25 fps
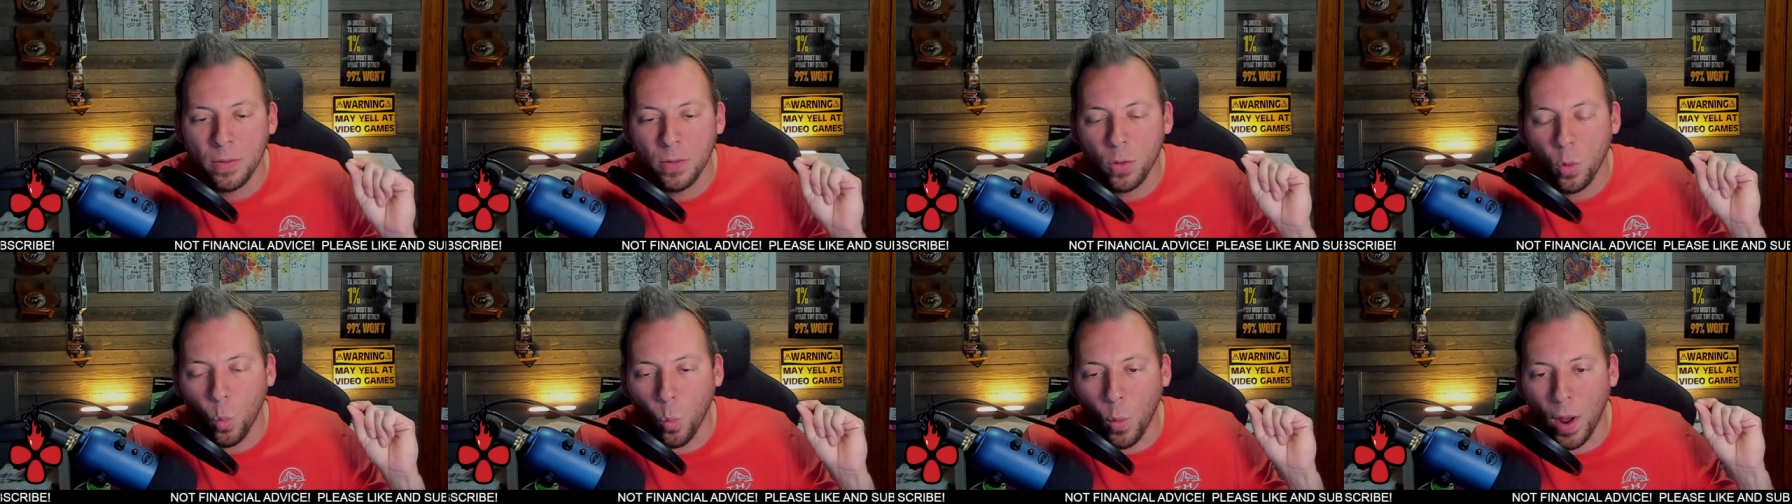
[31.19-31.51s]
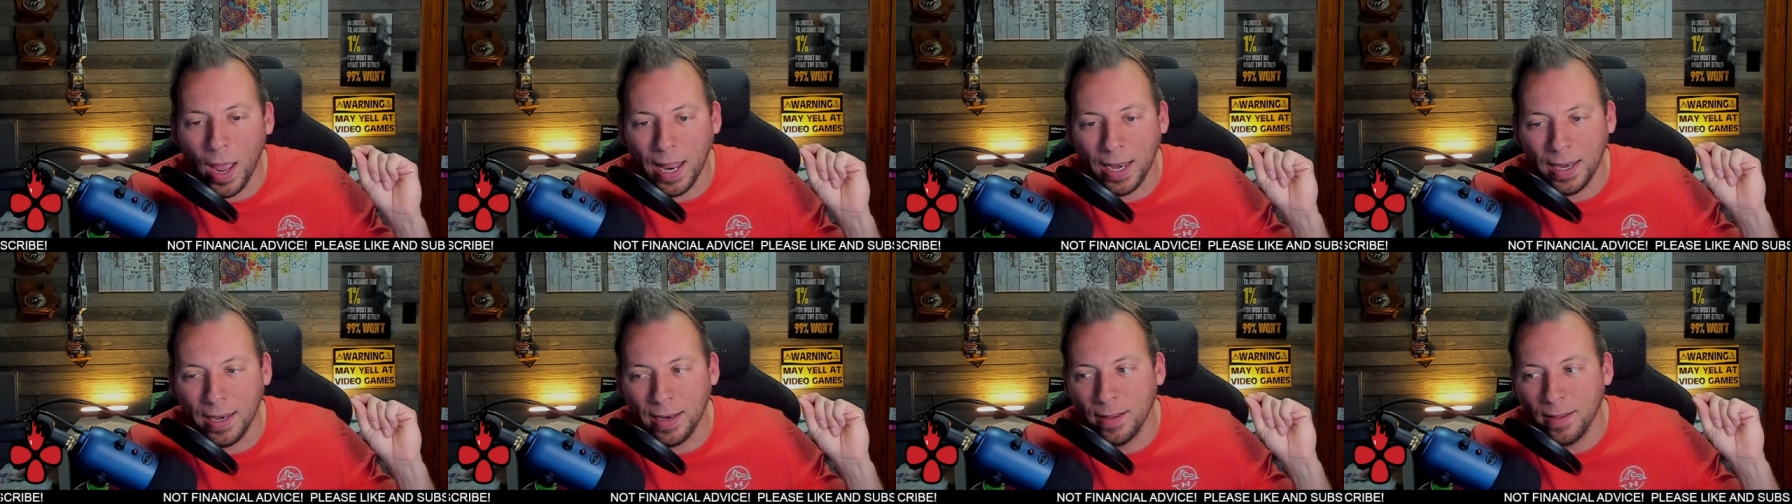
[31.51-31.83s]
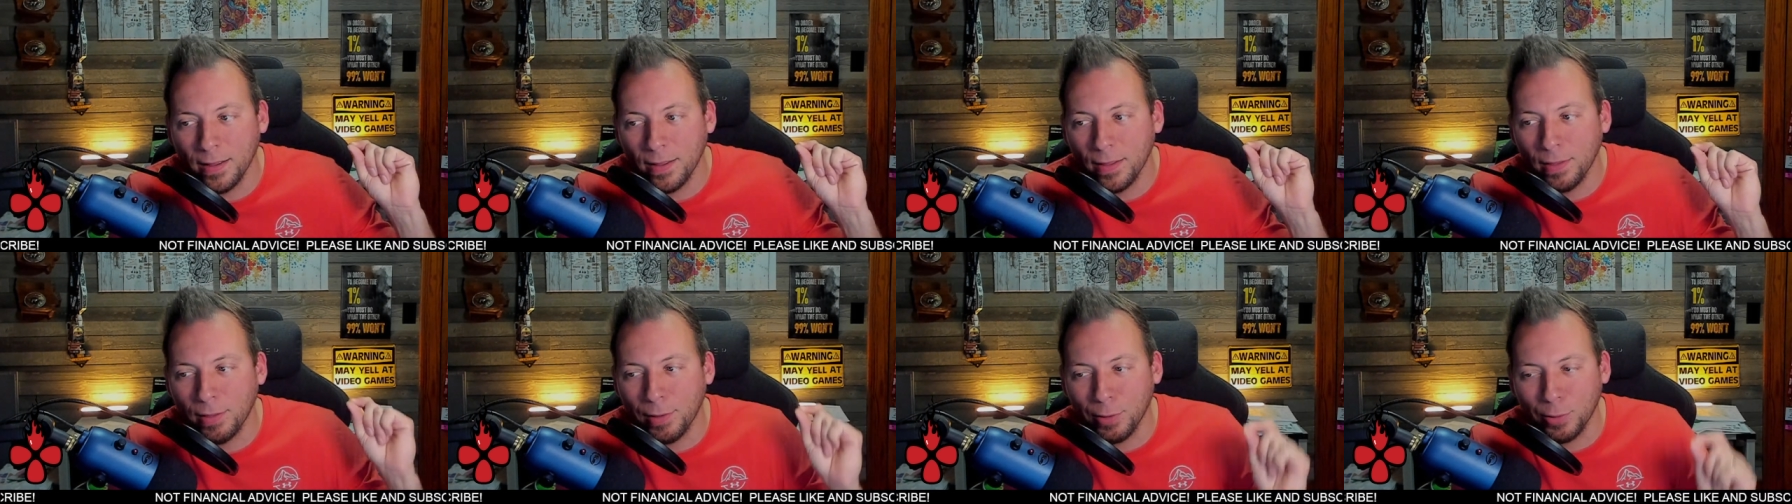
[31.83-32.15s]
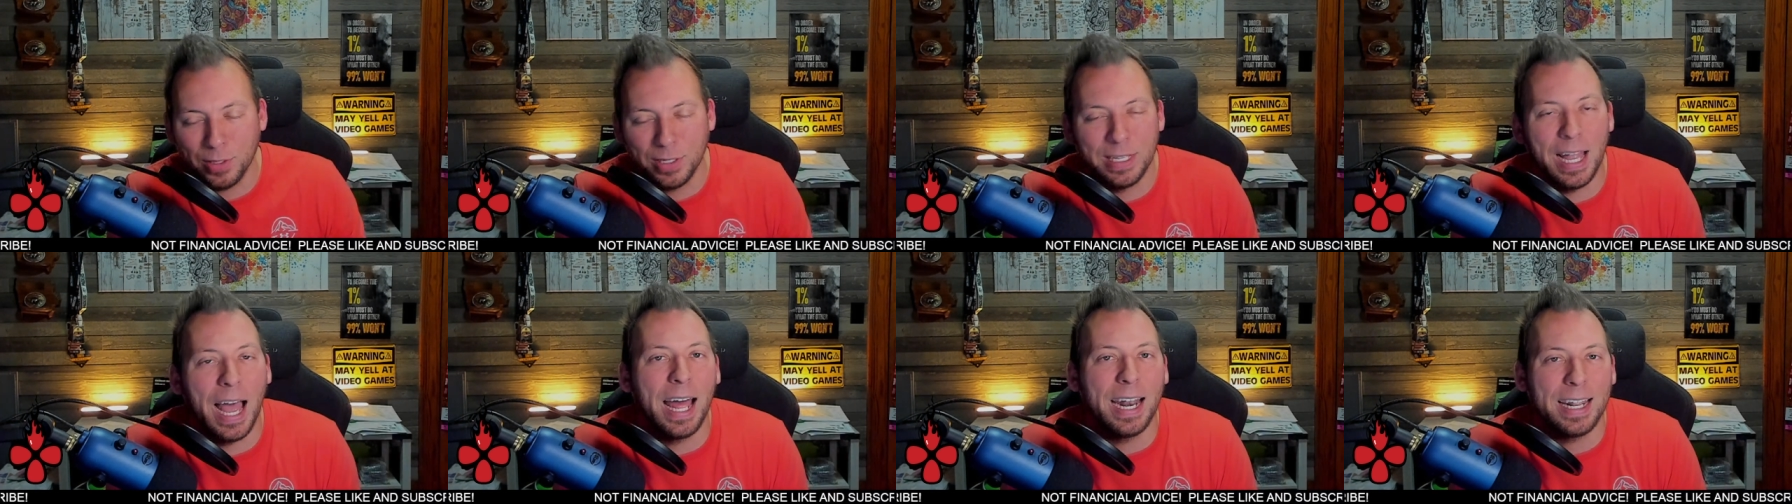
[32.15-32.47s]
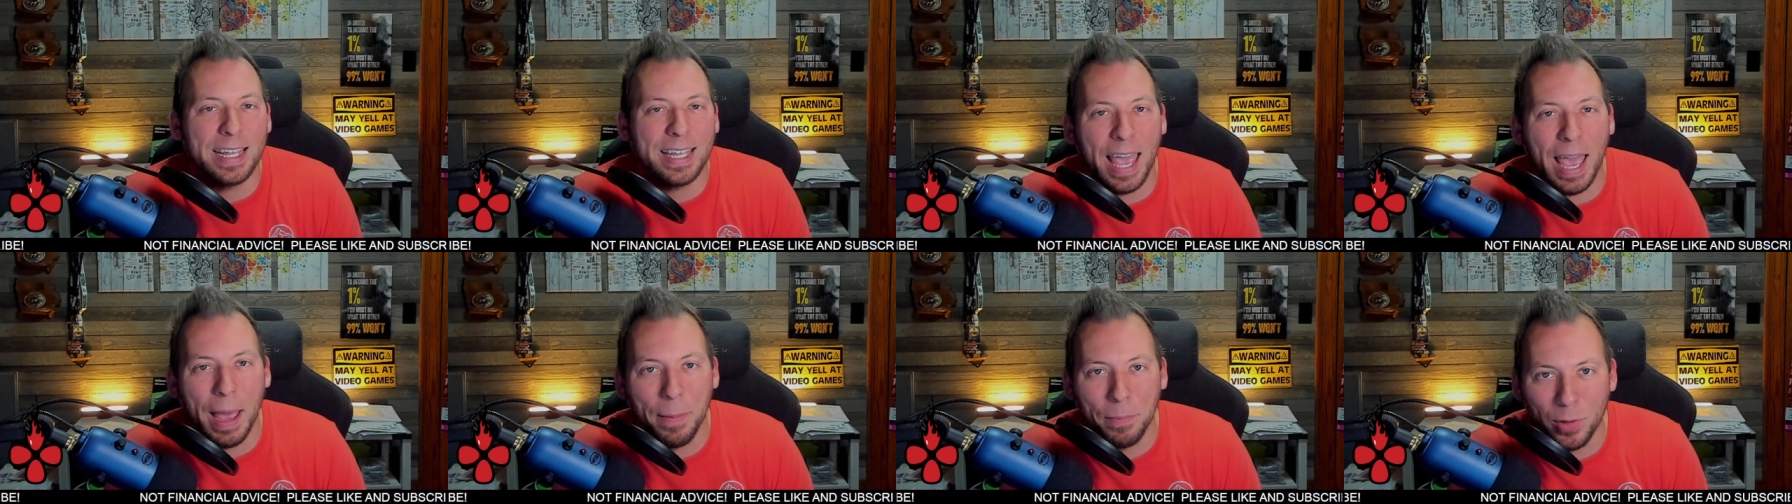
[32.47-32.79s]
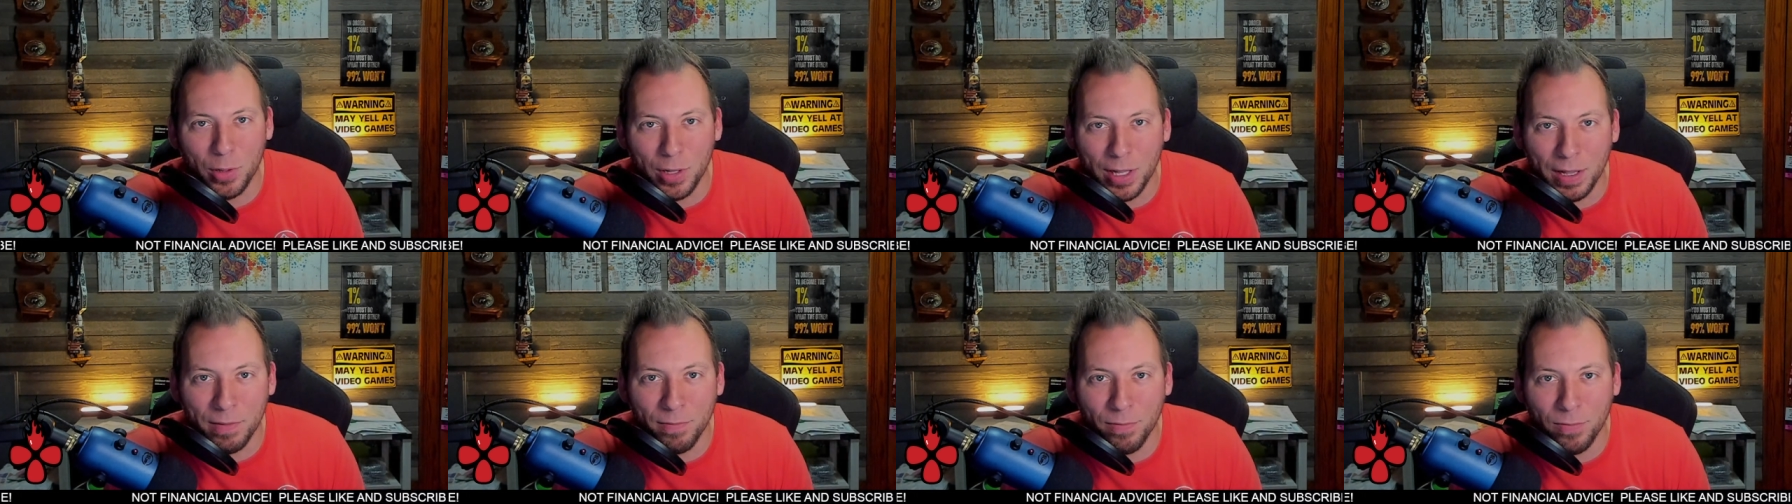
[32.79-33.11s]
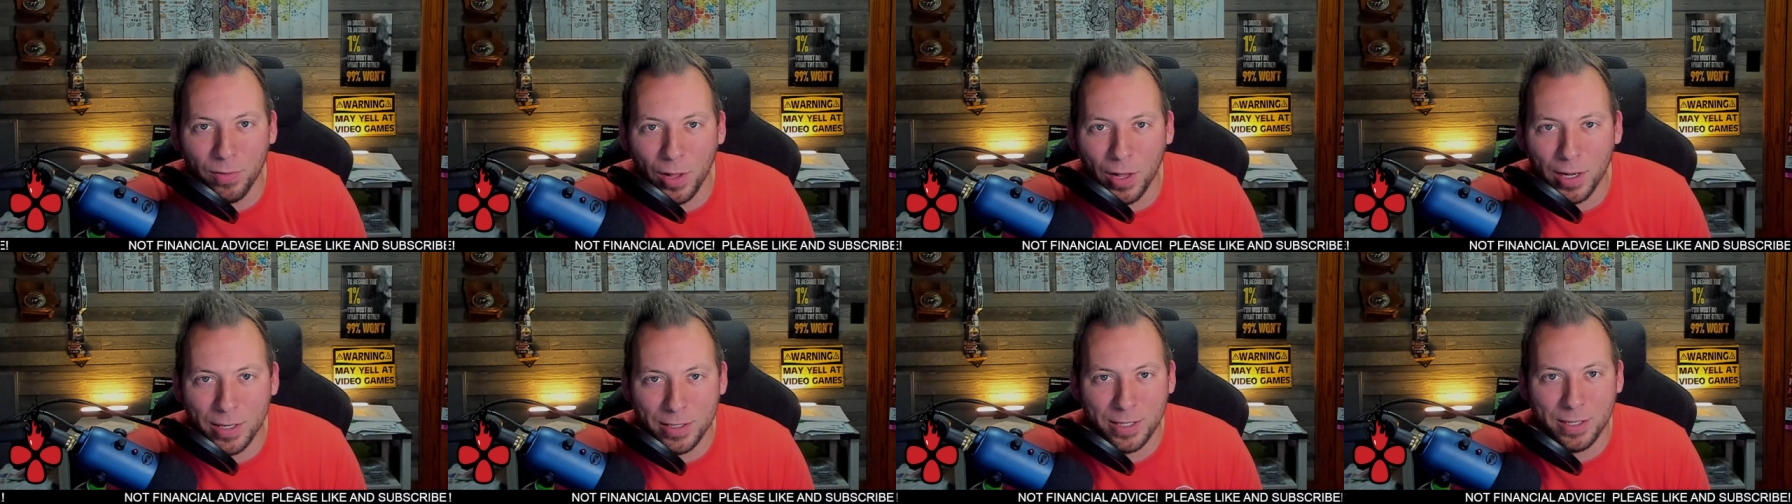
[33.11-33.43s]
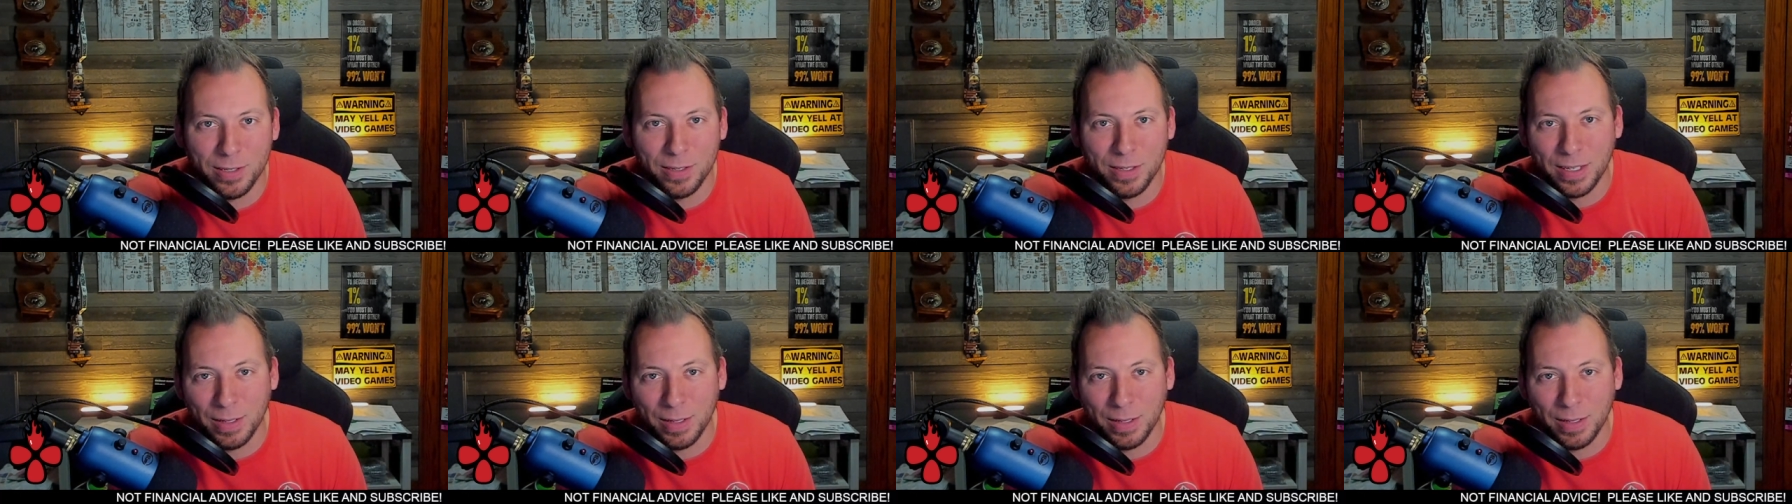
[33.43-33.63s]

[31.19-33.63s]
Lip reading: when there's not a capital influx